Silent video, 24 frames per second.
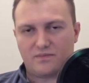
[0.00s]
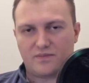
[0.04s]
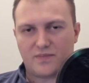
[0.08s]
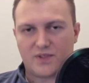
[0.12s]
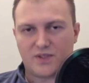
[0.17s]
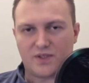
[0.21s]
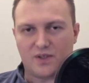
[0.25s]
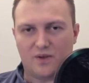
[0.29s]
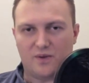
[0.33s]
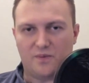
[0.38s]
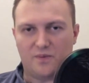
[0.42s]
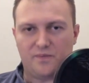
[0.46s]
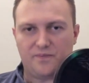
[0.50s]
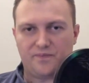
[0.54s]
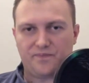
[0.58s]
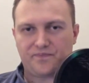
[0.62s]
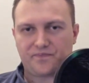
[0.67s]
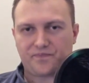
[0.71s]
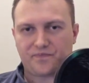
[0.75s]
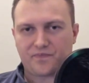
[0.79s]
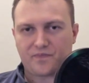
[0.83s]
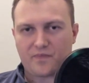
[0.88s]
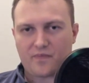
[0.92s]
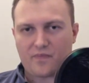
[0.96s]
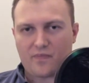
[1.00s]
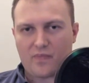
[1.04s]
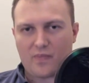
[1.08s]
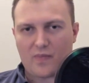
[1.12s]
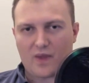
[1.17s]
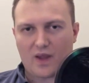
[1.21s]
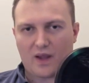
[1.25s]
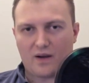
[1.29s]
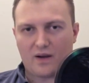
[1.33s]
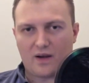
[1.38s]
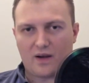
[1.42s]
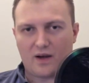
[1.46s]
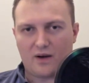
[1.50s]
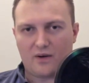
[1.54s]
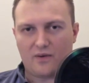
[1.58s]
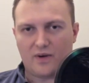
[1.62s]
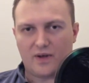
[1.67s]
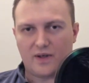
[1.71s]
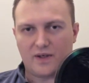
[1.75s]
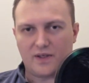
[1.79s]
So I want to